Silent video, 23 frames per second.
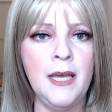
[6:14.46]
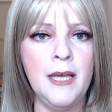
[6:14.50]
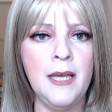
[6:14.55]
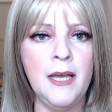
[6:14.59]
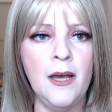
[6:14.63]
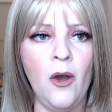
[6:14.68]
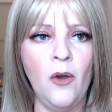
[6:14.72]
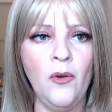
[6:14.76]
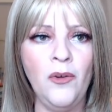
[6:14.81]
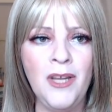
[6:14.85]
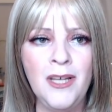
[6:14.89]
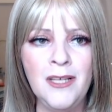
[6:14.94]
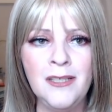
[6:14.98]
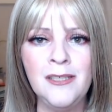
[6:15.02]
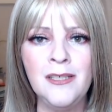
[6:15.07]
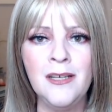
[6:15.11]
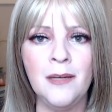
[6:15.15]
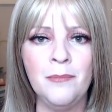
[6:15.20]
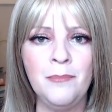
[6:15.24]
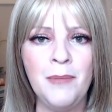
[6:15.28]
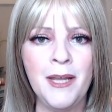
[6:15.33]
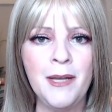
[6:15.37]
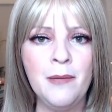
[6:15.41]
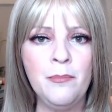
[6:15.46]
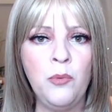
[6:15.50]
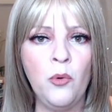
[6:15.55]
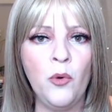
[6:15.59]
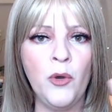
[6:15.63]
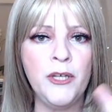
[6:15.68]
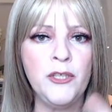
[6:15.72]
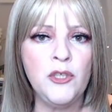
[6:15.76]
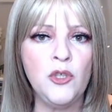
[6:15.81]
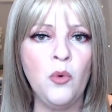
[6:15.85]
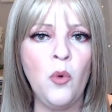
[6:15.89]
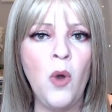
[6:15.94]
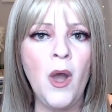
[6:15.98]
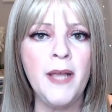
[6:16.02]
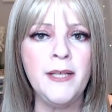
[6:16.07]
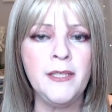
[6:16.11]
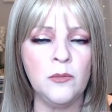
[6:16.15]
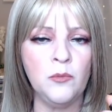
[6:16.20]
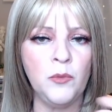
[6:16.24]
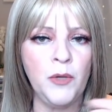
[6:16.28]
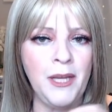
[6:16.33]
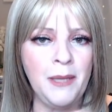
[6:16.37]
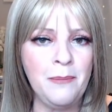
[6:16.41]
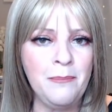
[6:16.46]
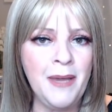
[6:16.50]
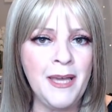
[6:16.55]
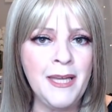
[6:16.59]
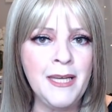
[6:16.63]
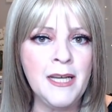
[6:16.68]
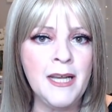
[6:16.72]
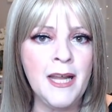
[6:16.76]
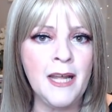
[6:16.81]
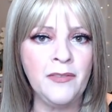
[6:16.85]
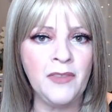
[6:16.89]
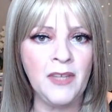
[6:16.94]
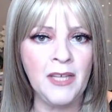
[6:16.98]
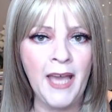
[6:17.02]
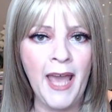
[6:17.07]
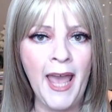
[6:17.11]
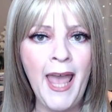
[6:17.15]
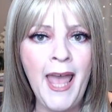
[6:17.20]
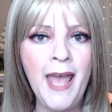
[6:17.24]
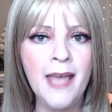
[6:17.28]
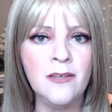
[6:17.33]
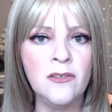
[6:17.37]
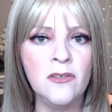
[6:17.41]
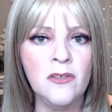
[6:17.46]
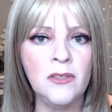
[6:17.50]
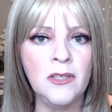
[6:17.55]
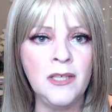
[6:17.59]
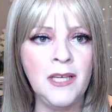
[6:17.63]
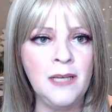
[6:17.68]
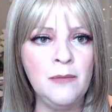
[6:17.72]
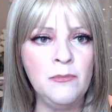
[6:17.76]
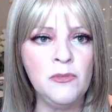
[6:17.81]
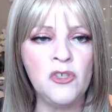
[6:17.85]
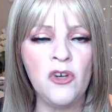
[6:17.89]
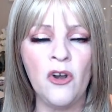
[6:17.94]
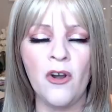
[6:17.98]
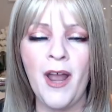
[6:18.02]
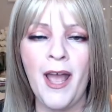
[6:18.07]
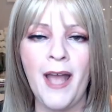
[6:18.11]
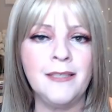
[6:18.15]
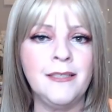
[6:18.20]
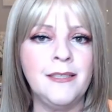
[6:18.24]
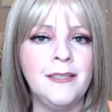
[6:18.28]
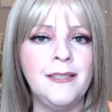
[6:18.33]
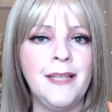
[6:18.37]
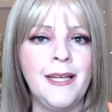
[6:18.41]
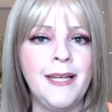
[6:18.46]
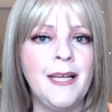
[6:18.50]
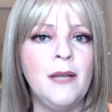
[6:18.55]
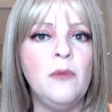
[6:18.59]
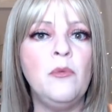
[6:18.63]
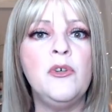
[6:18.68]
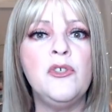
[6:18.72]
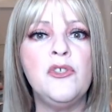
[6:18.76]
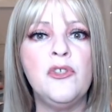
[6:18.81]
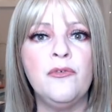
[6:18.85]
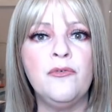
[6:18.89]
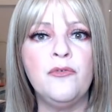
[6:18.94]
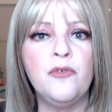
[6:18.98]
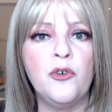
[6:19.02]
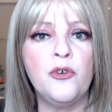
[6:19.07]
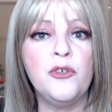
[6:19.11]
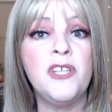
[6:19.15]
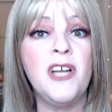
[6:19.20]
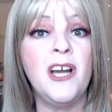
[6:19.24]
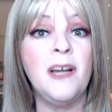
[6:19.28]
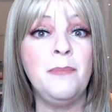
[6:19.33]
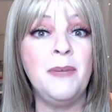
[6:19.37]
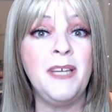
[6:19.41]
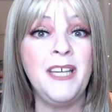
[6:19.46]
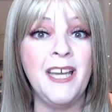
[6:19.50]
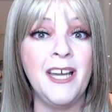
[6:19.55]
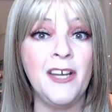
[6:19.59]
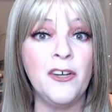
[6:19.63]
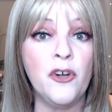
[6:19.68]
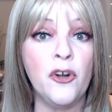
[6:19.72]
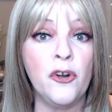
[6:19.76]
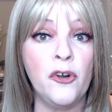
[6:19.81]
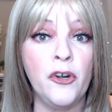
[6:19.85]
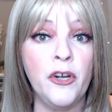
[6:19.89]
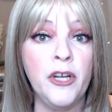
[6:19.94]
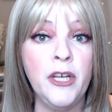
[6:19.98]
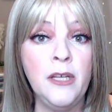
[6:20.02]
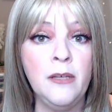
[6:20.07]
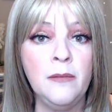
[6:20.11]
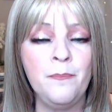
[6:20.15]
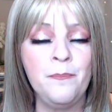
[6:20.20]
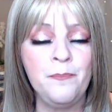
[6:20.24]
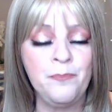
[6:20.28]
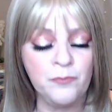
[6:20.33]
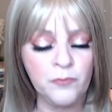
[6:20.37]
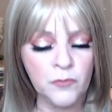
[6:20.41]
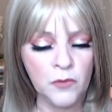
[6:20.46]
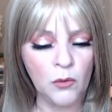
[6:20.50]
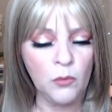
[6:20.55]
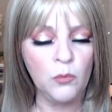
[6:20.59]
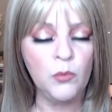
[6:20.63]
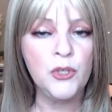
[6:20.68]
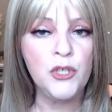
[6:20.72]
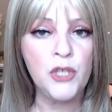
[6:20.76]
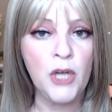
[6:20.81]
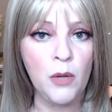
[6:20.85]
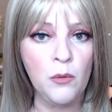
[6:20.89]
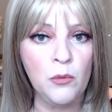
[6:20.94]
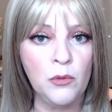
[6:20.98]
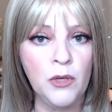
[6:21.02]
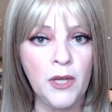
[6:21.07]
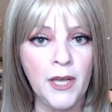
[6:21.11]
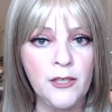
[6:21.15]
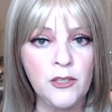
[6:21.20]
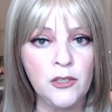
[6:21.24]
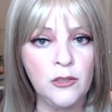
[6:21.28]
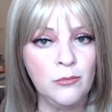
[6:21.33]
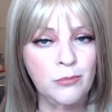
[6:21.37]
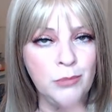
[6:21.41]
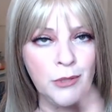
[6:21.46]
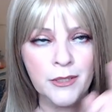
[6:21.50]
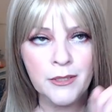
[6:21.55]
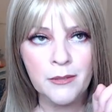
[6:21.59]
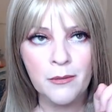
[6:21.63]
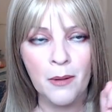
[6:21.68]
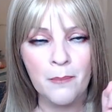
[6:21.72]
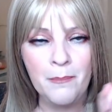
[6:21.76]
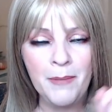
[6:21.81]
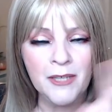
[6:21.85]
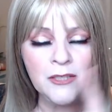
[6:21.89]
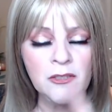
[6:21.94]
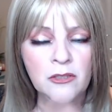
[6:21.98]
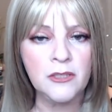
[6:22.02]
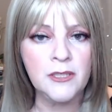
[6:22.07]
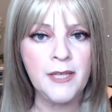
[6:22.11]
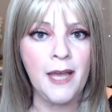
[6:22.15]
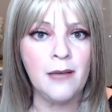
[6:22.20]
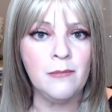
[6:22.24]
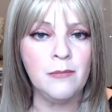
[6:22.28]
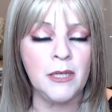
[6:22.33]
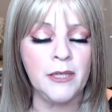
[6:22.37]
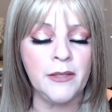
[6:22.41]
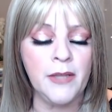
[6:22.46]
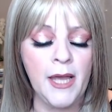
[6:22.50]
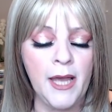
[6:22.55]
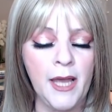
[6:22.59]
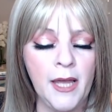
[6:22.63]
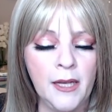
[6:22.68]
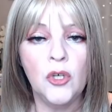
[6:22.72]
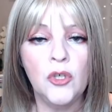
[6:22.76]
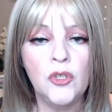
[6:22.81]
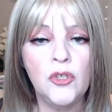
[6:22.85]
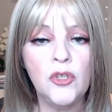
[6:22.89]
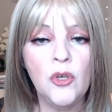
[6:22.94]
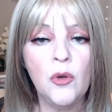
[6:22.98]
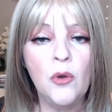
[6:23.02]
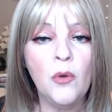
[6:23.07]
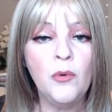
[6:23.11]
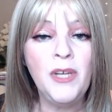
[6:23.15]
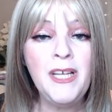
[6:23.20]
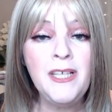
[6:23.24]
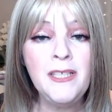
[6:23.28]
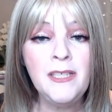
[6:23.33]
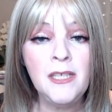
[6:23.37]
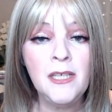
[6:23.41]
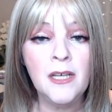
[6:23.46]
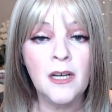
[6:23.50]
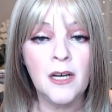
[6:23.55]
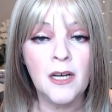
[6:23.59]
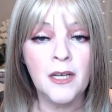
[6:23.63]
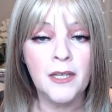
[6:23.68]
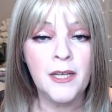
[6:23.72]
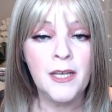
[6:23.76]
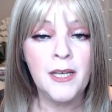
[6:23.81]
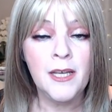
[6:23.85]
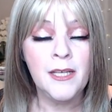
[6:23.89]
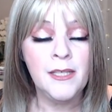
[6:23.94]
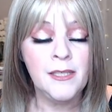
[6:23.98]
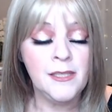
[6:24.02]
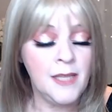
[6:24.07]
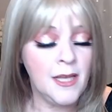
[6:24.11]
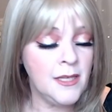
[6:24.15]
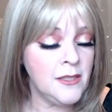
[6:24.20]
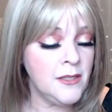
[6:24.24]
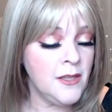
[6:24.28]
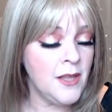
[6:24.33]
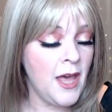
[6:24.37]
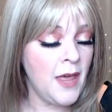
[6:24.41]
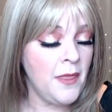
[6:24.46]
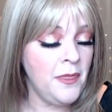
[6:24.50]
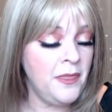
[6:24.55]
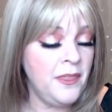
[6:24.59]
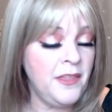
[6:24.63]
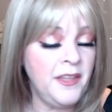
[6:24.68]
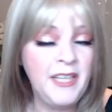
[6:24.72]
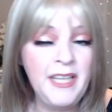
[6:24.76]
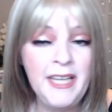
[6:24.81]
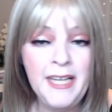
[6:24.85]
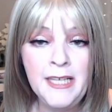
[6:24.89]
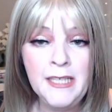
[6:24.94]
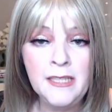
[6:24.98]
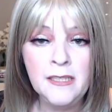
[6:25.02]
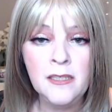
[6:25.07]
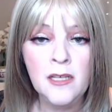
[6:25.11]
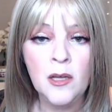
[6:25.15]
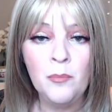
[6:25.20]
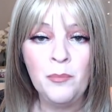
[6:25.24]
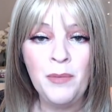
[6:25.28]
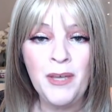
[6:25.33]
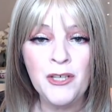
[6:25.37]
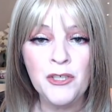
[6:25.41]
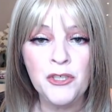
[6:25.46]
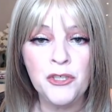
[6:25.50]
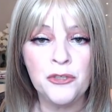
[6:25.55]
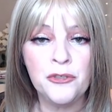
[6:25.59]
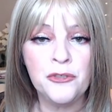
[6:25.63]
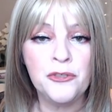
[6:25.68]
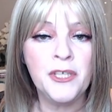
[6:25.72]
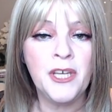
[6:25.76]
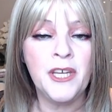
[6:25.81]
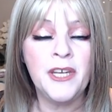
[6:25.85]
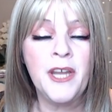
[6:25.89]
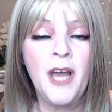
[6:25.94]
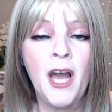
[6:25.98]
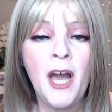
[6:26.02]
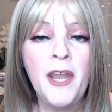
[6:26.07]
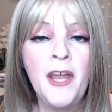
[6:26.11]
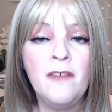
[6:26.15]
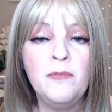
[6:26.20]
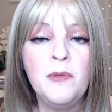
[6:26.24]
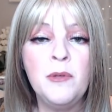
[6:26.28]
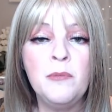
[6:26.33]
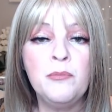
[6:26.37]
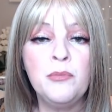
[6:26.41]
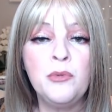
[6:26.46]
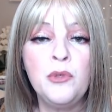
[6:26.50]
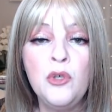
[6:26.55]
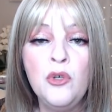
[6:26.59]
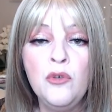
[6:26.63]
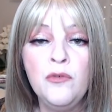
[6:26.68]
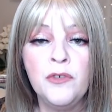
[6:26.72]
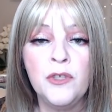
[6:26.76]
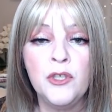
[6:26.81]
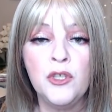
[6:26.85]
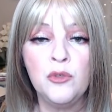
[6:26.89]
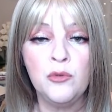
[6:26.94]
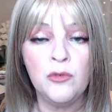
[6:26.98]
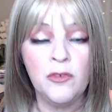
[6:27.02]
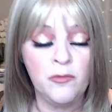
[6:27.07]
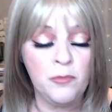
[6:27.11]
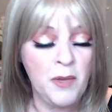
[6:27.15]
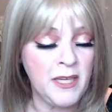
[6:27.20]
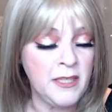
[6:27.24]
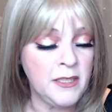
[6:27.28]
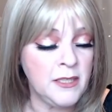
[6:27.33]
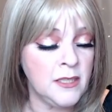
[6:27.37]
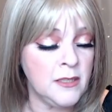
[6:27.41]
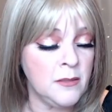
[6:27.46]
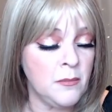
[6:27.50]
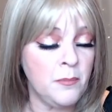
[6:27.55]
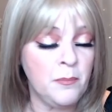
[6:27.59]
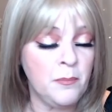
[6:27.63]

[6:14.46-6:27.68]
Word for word: Onision made a point twice, and when he made it at the end, Keemstar acted like it was the first time he had heard it, which I will get to put a mental tab on that. So Onision says that these pictures cannot have been proven to have been to,